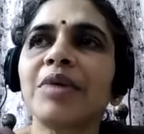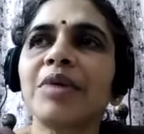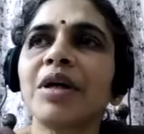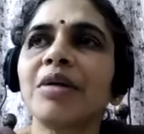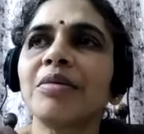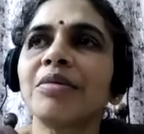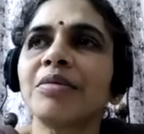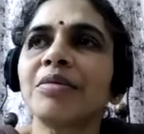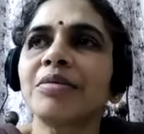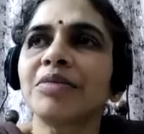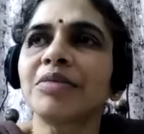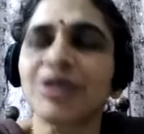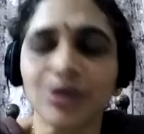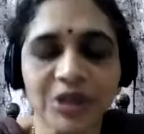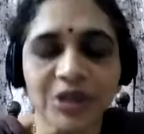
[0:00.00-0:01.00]
so
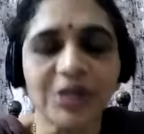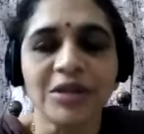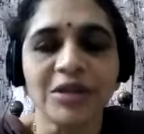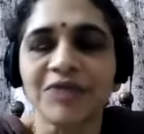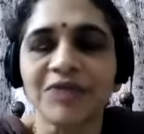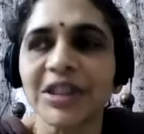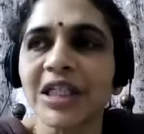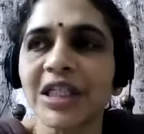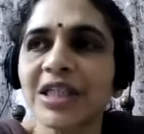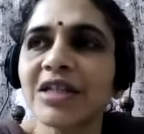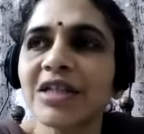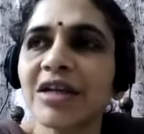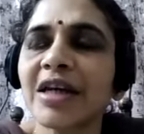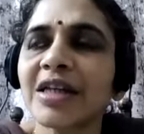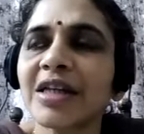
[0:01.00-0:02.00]
if such thing
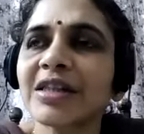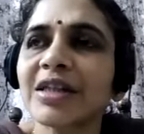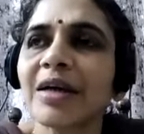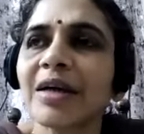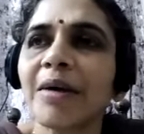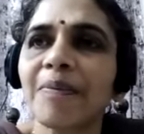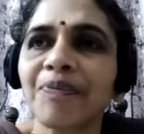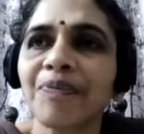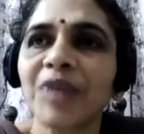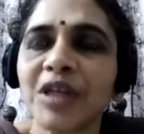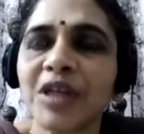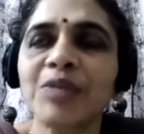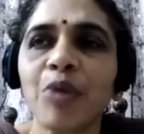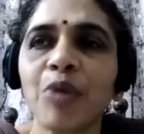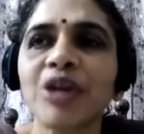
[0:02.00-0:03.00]
is
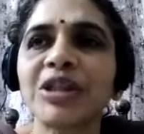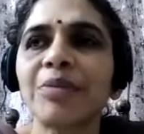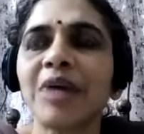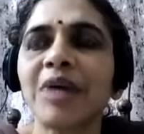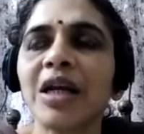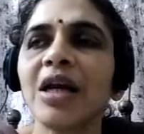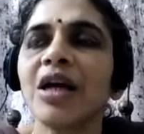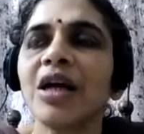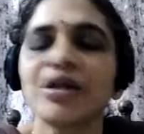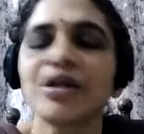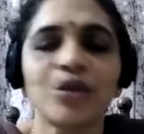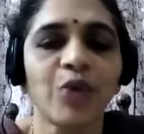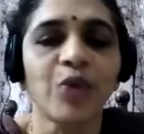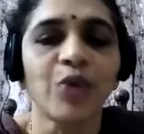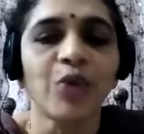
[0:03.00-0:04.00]
possible, so why
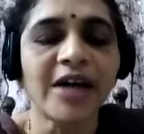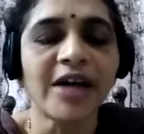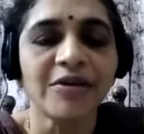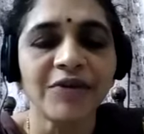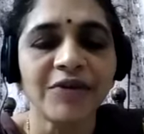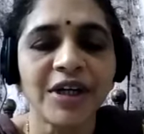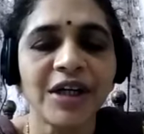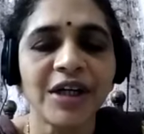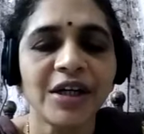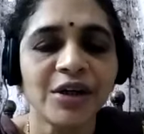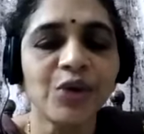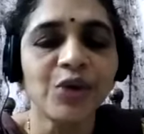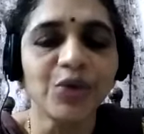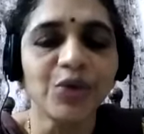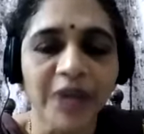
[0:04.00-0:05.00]
can't we do
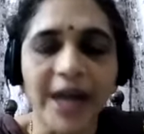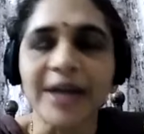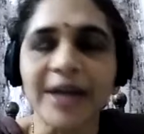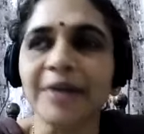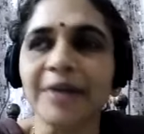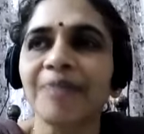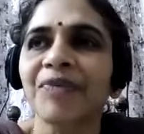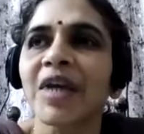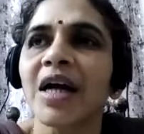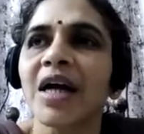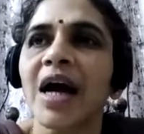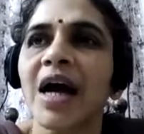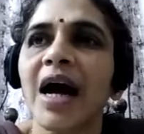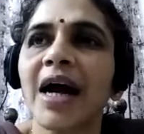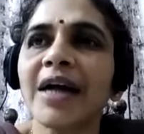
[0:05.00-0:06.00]
that?
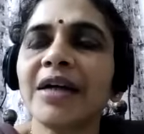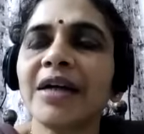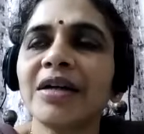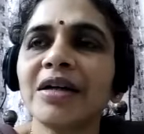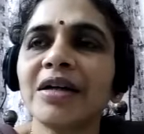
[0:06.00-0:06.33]
And the